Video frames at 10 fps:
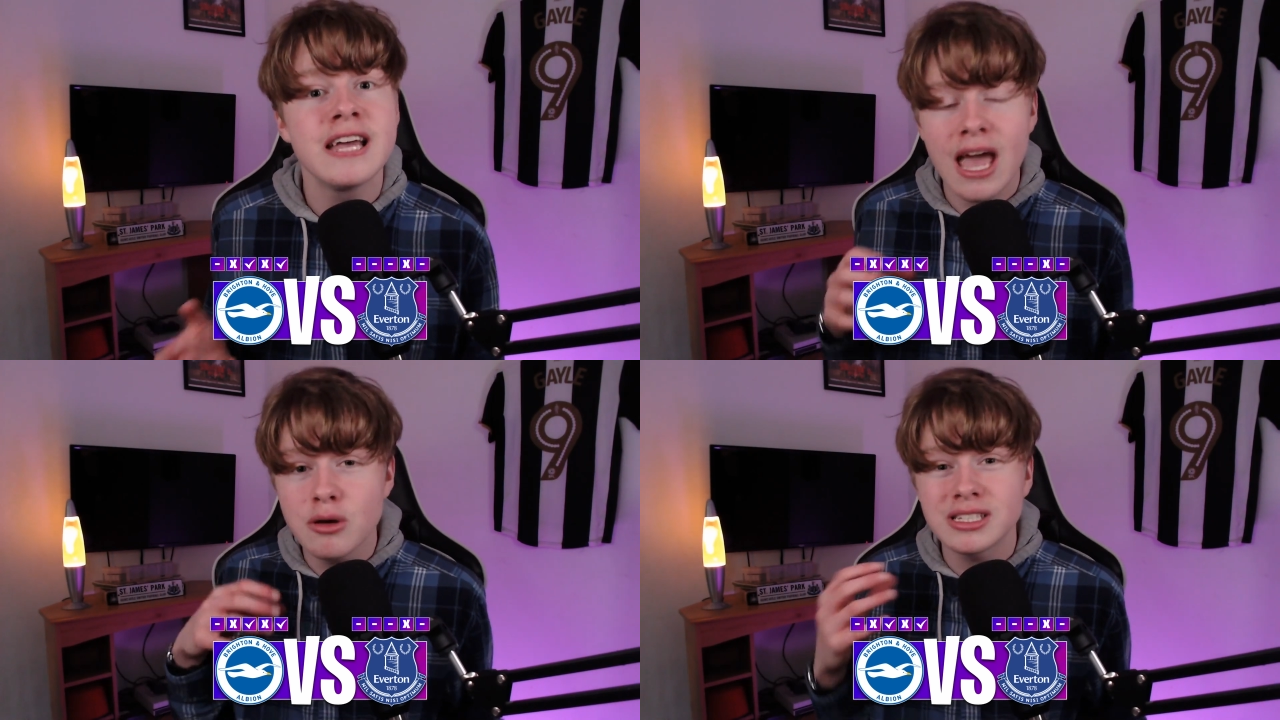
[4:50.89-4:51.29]

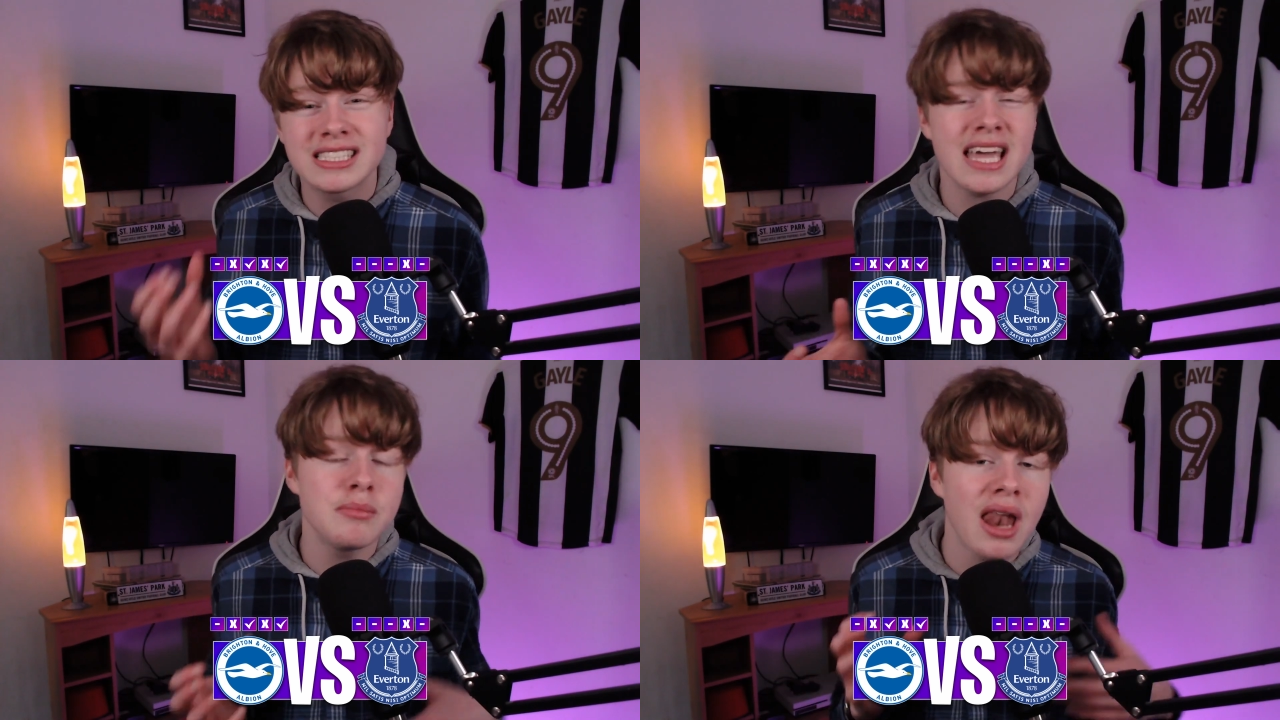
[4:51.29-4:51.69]
It was the
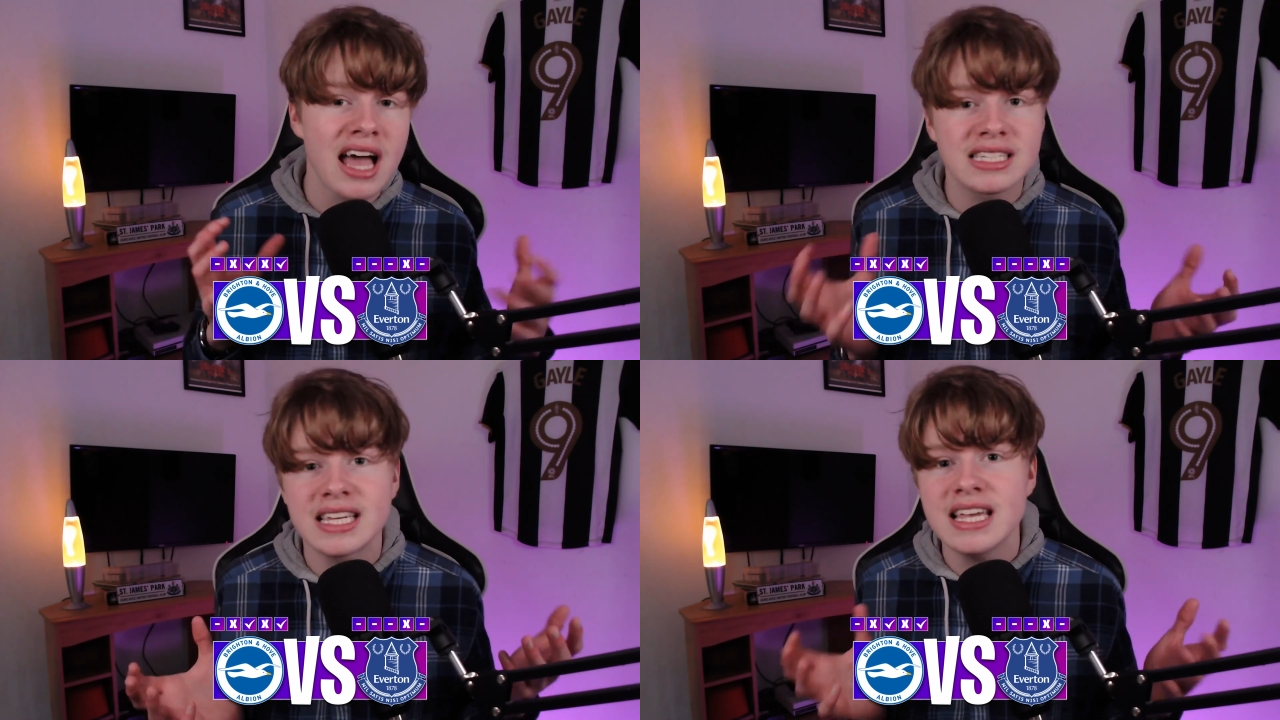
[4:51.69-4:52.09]
same
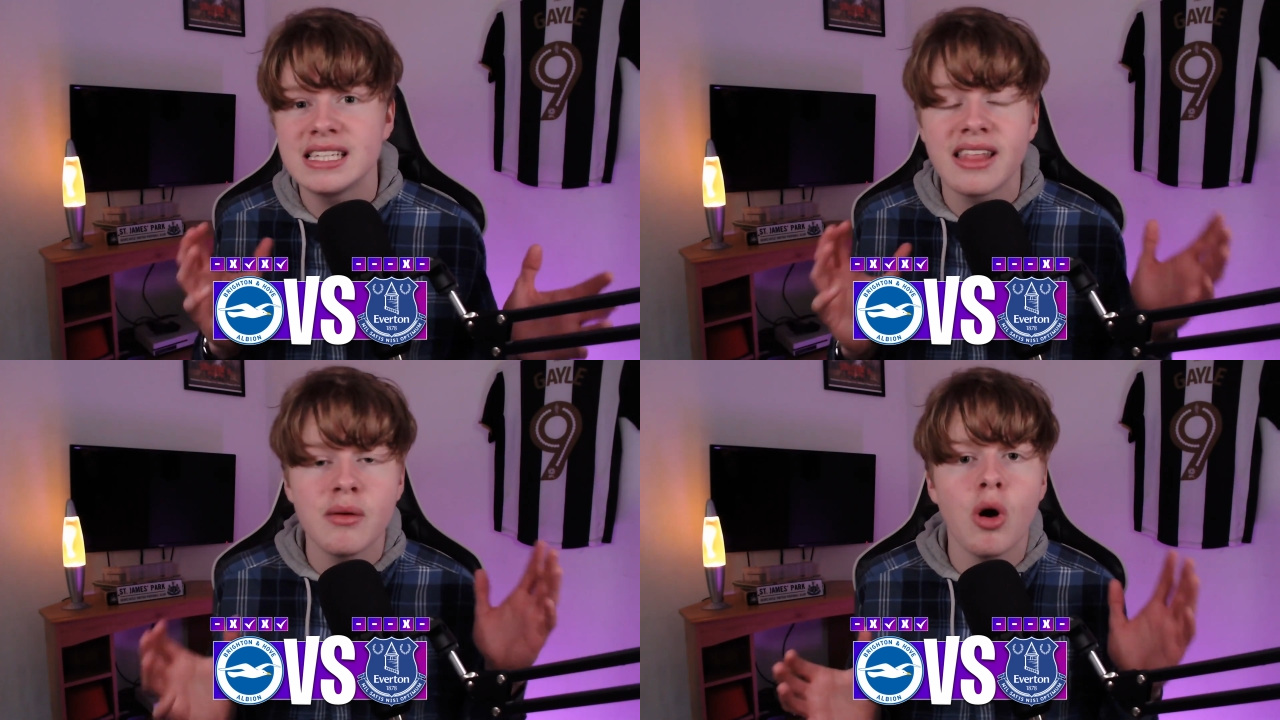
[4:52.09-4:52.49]
last
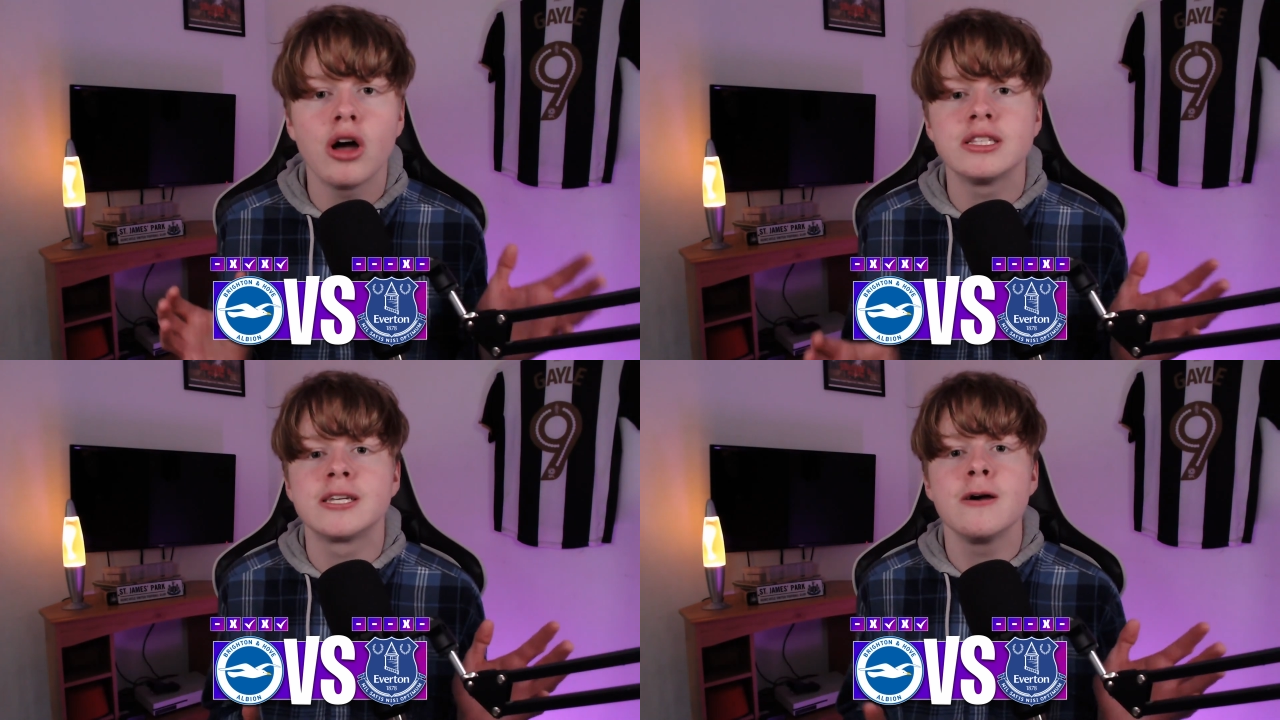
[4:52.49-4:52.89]
season. They
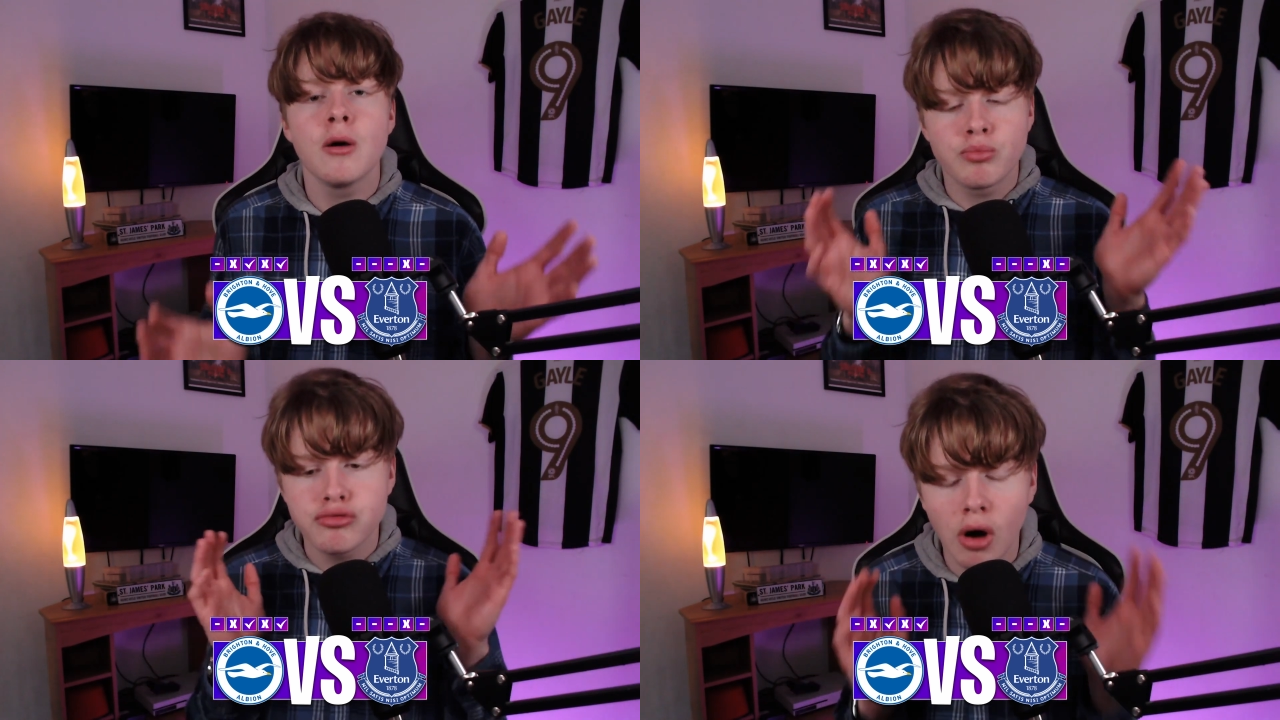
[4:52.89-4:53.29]
weren't
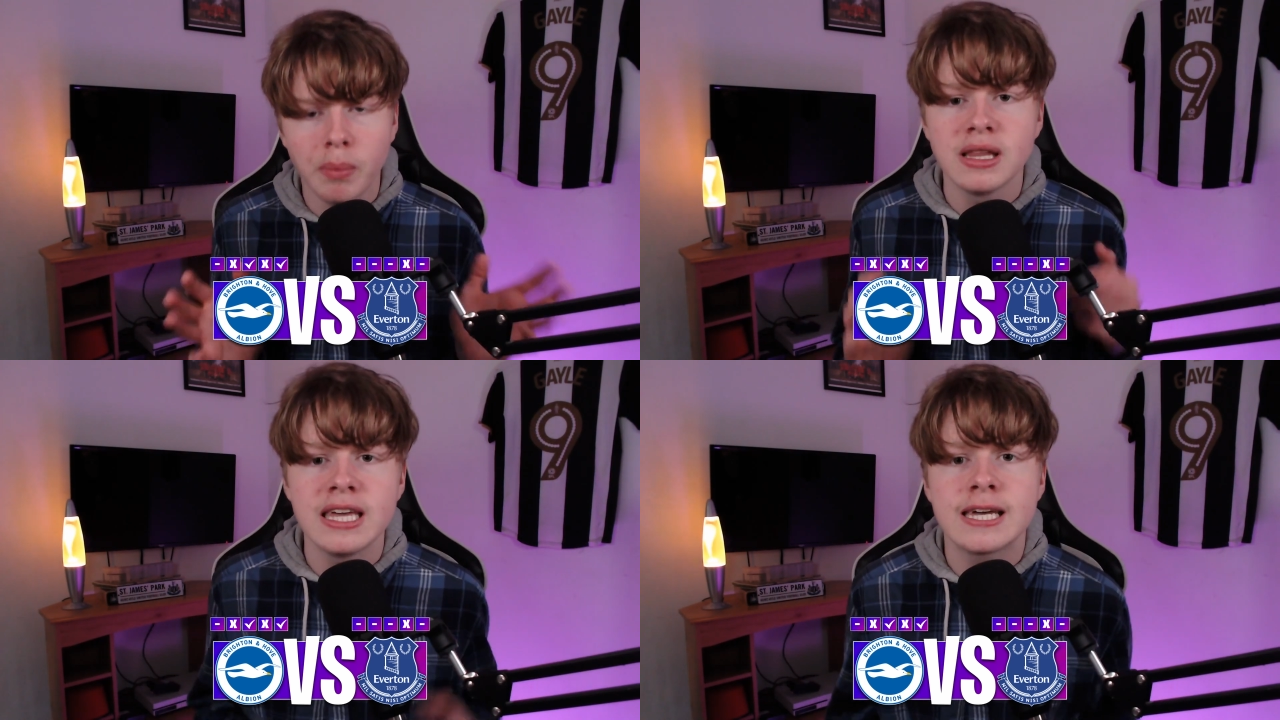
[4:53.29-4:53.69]

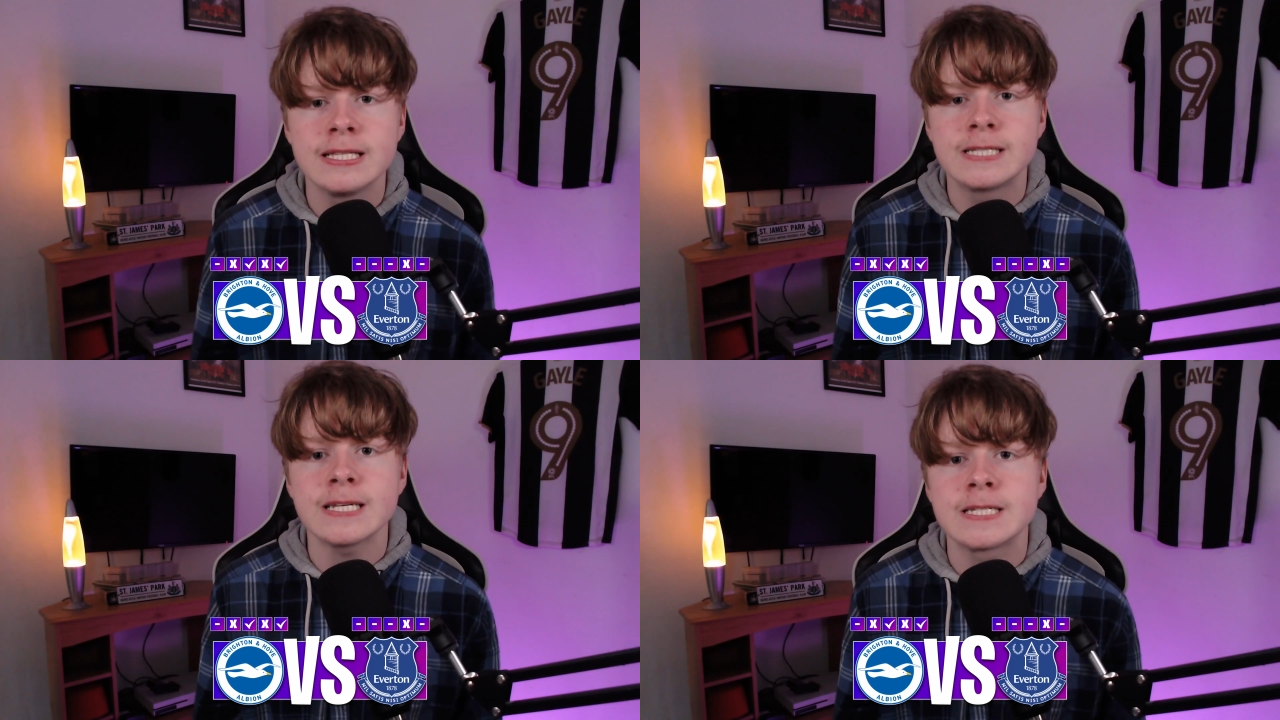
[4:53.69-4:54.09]
properly
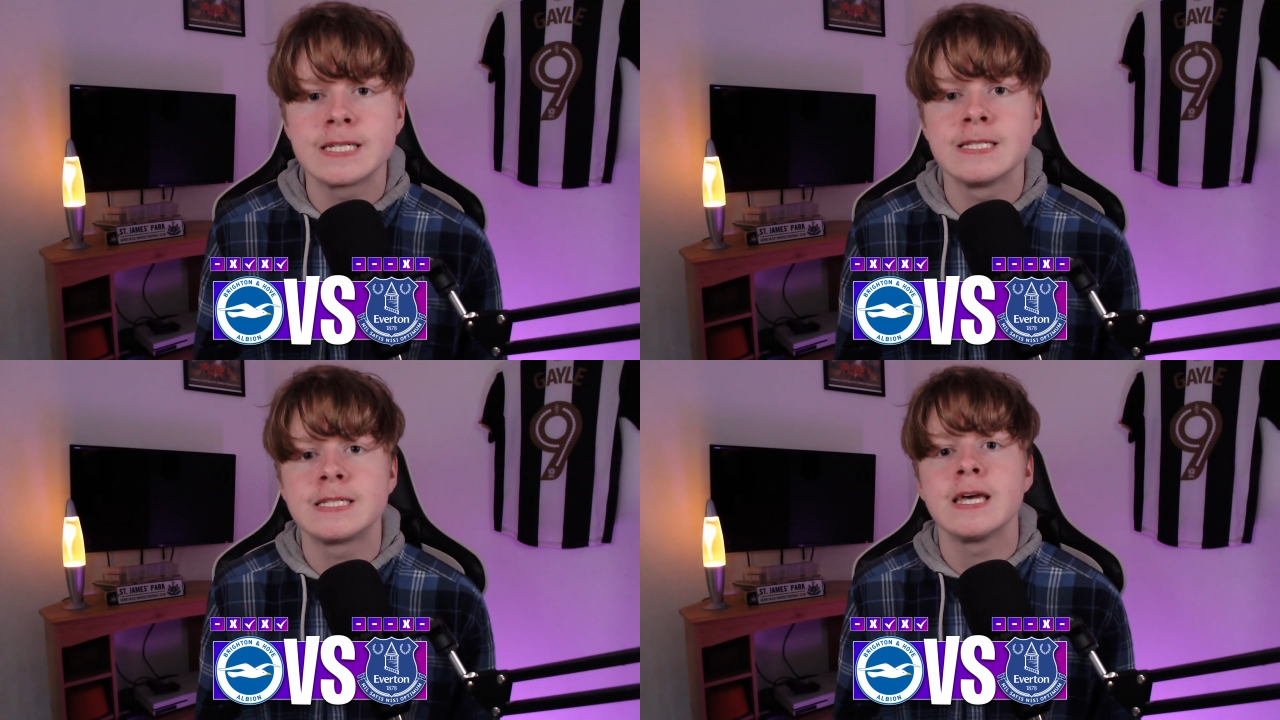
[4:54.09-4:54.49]

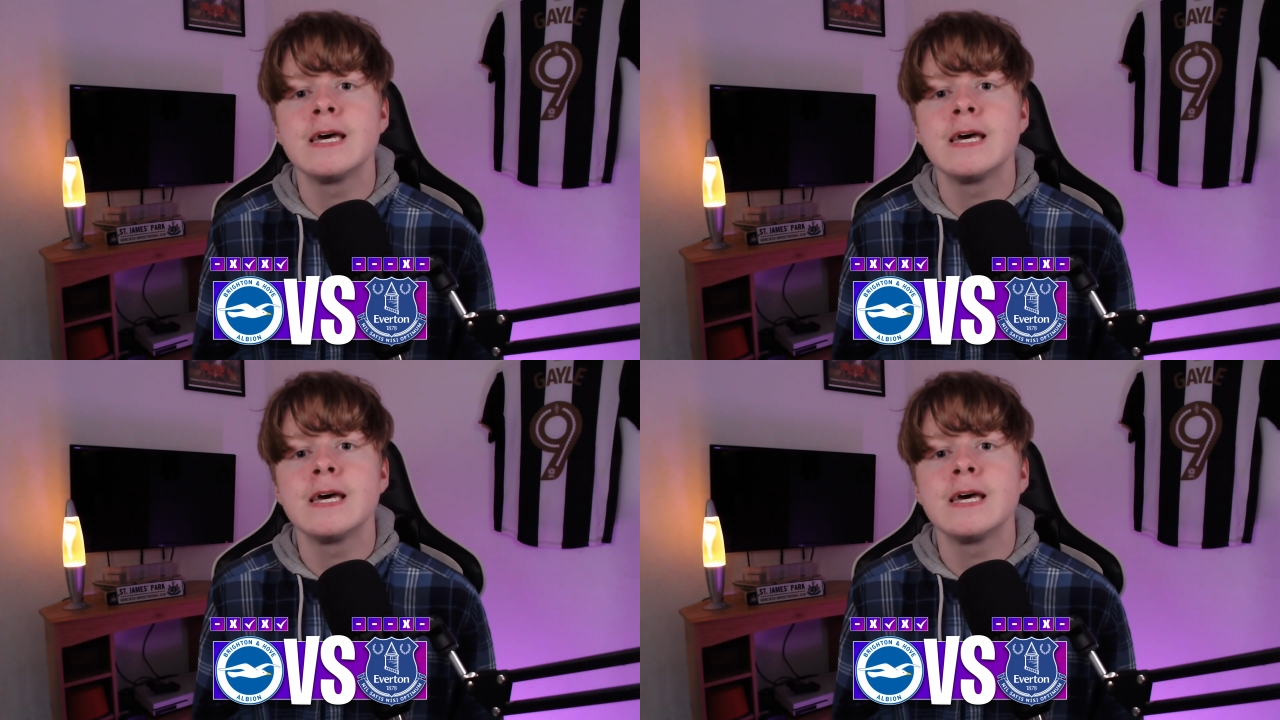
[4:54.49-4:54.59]
consistent.